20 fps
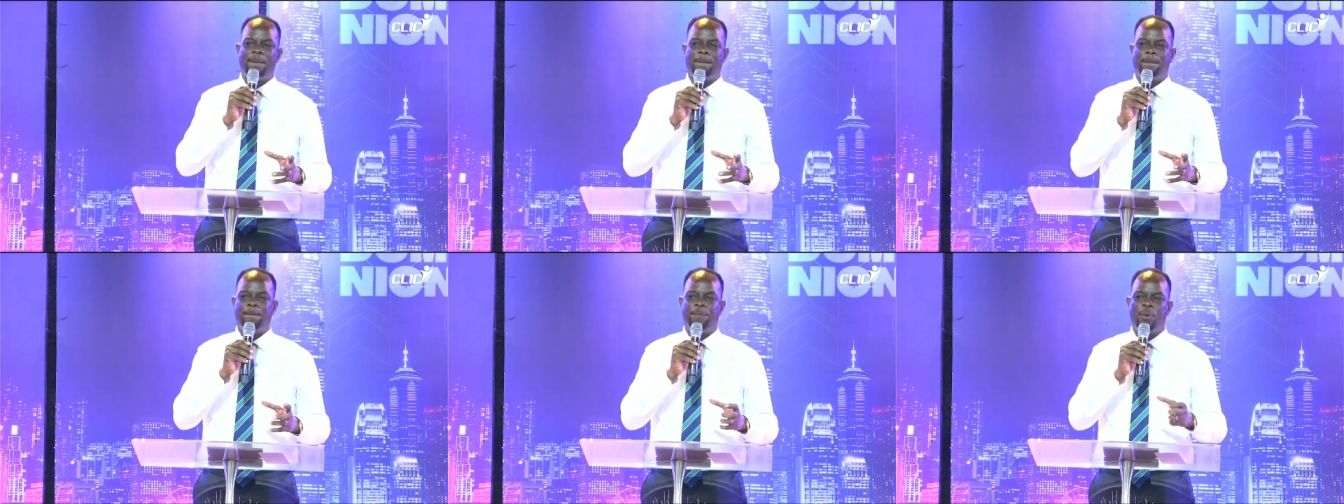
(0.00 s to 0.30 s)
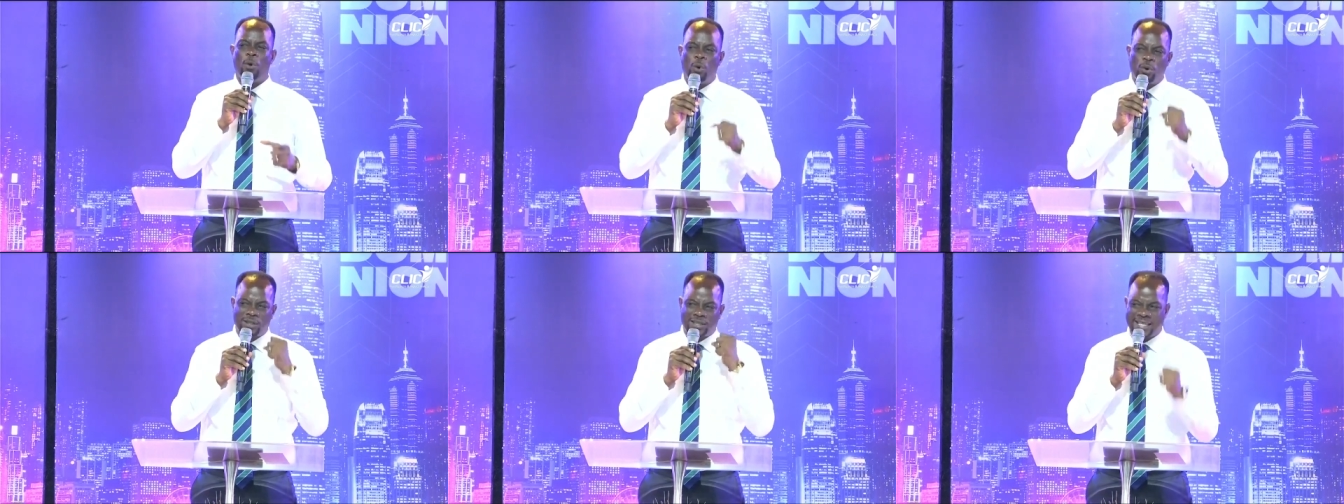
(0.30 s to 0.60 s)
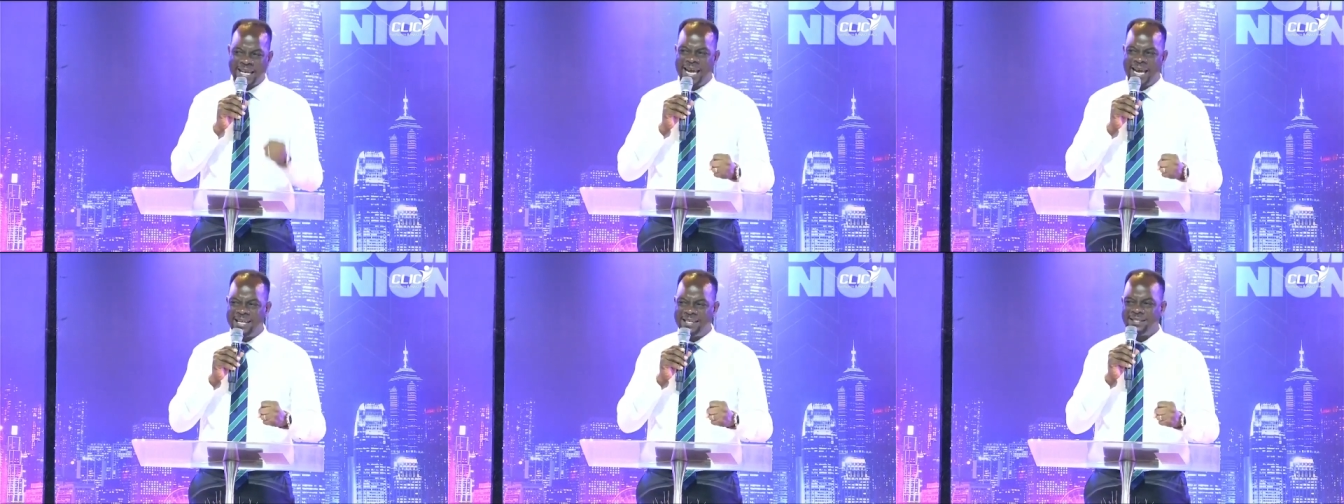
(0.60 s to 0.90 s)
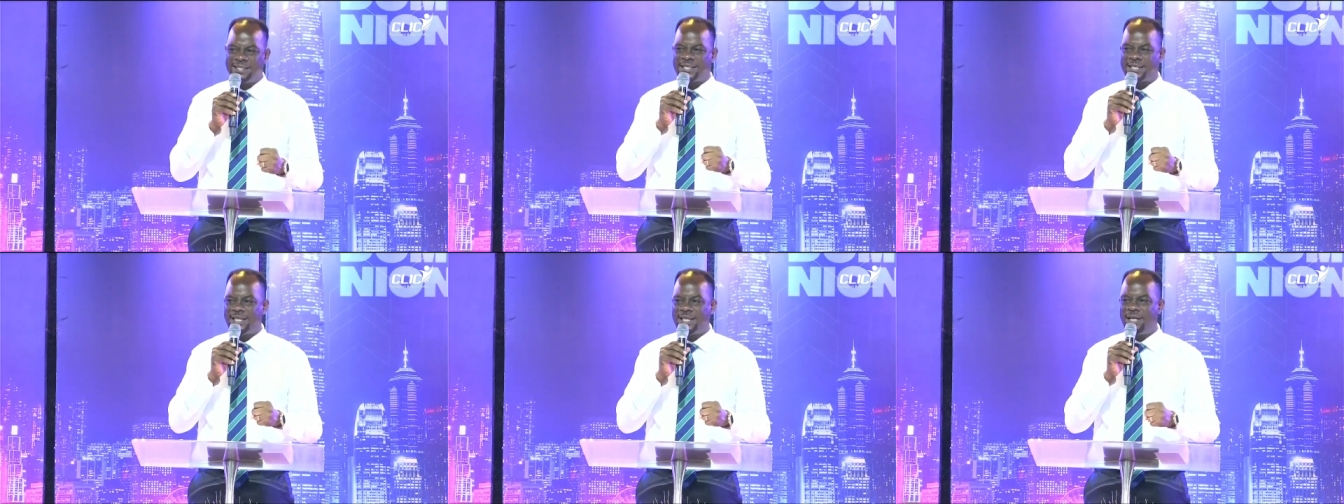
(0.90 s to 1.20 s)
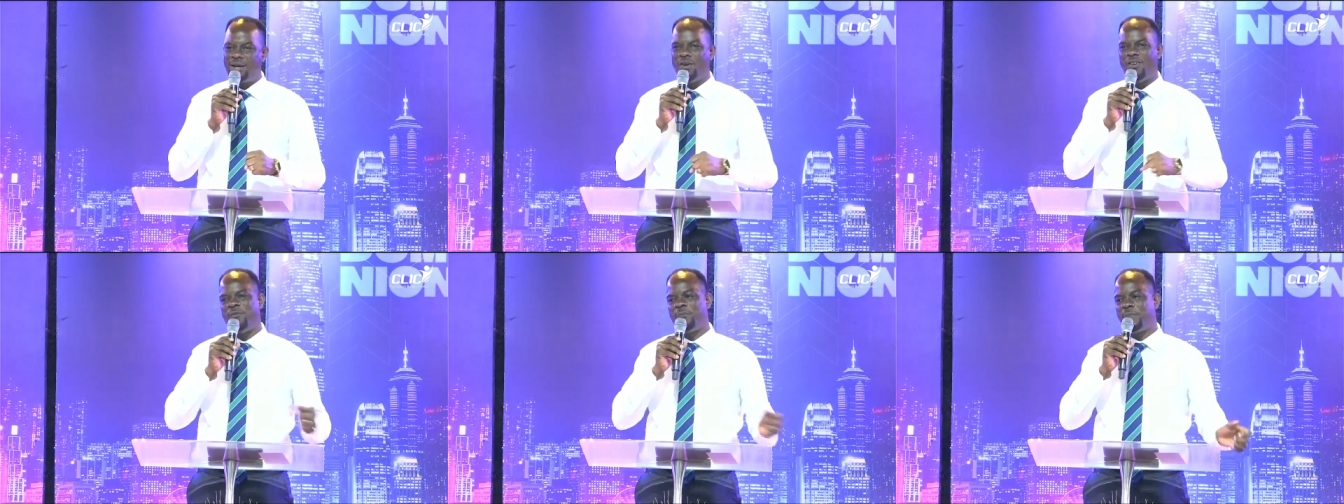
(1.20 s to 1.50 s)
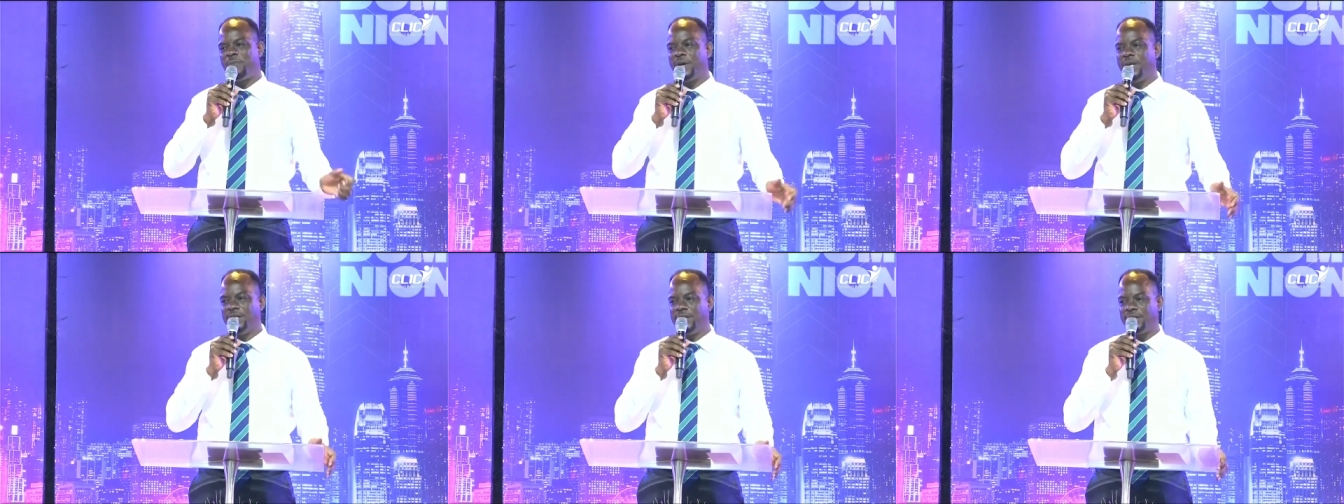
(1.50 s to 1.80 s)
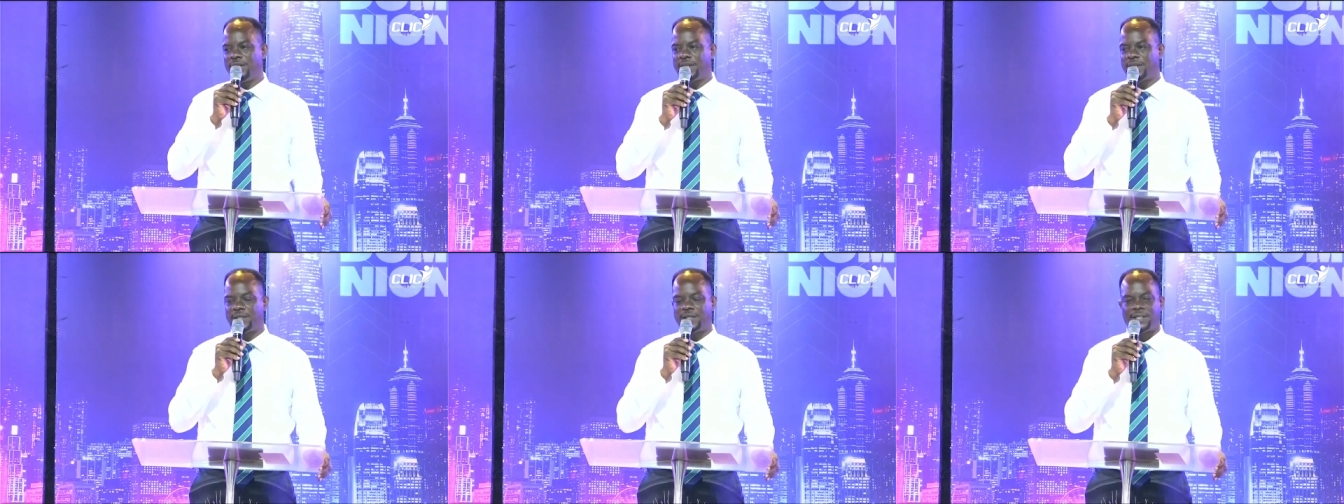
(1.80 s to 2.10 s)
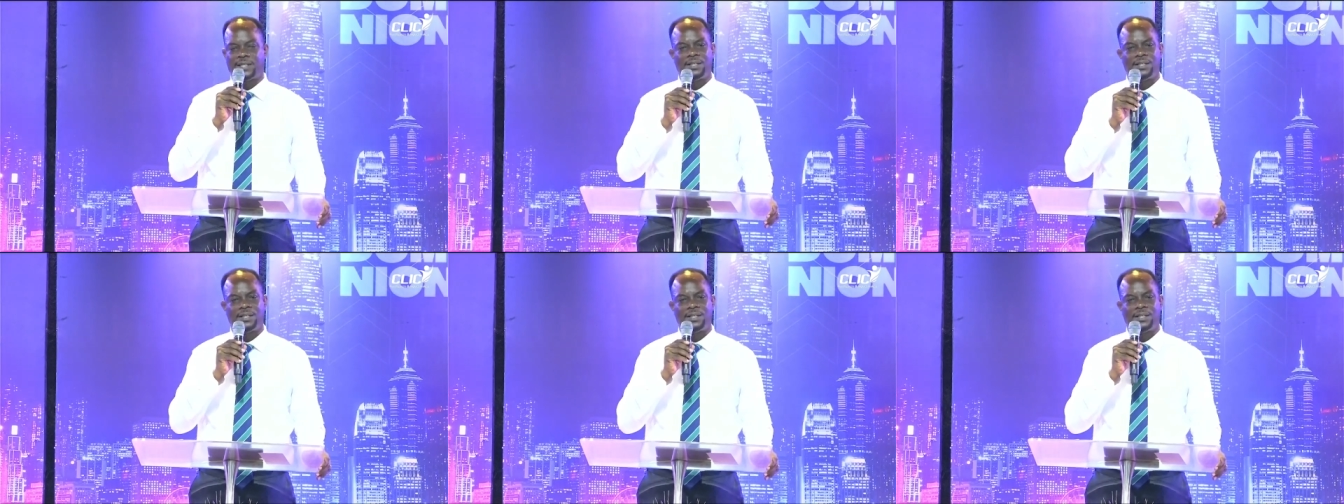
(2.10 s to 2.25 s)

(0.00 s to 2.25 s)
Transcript: potency of praise.